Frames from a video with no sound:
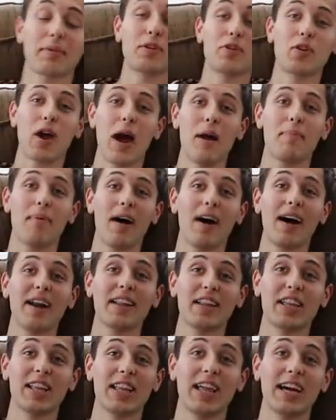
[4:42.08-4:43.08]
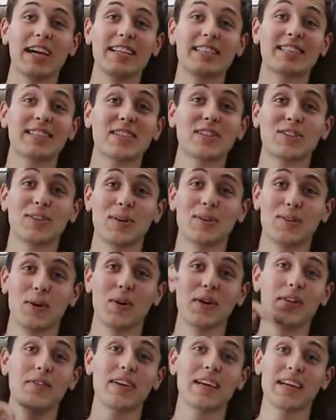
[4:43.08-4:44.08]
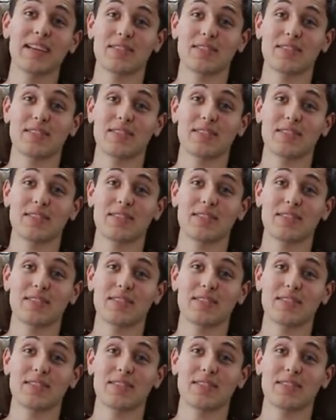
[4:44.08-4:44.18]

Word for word: up the tripod and the lights, so don't even